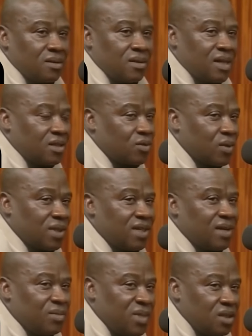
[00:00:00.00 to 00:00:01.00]
That's what
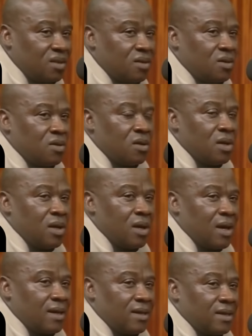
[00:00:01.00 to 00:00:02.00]
I mean.
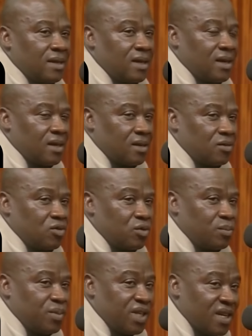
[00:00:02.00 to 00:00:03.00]
And to
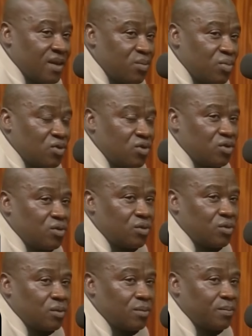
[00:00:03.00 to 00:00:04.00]
be able
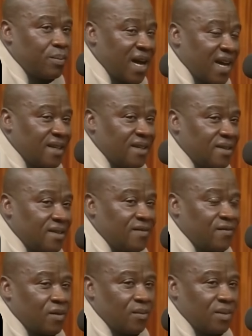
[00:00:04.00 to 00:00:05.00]
to buy it
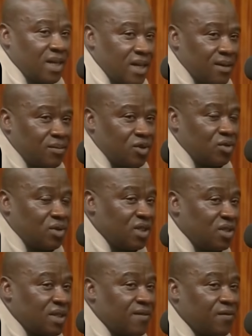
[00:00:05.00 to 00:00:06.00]
from them, you
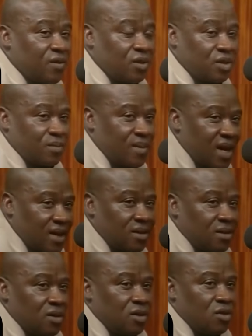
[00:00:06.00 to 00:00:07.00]
need a front man
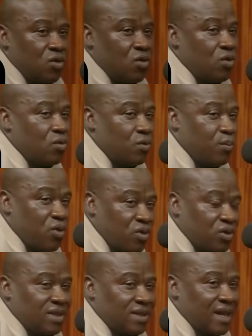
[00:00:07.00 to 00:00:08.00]
who
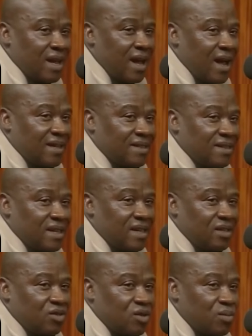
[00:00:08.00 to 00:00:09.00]
pulls as
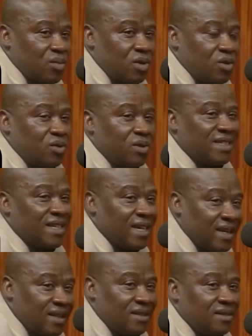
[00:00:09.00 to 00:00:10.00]
somebody who is
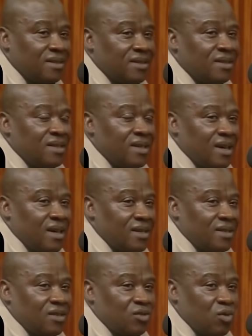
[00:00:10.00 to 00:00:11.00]
selling
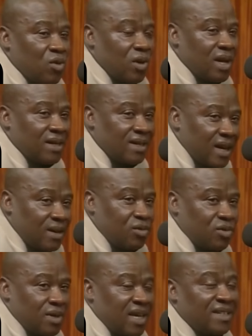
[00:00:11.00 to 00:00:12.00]
this gold and
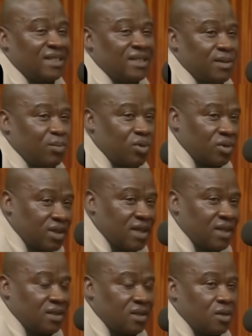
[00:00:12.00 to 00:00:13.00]
diamond. And in the
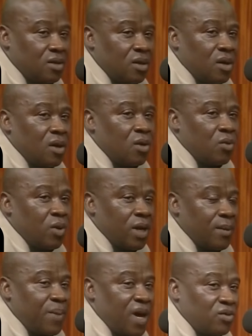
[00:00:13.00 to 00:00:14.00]
process,
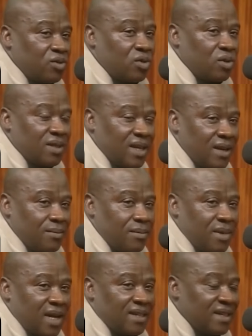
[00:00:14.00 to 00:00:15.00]
we pounce on them
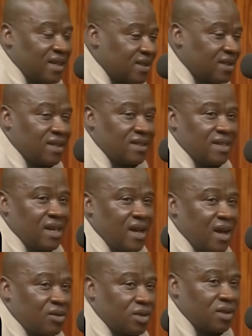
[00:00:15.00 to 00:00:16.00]
and then sack their
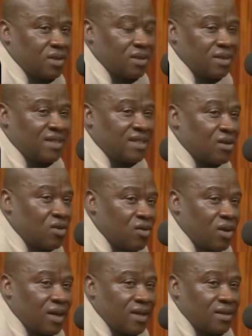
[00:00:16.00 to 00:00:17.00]
houses. Is that not
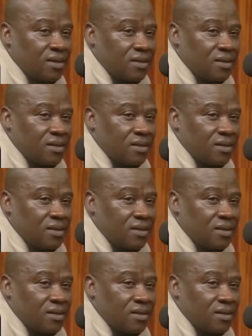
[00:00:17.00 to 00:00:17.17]
correct?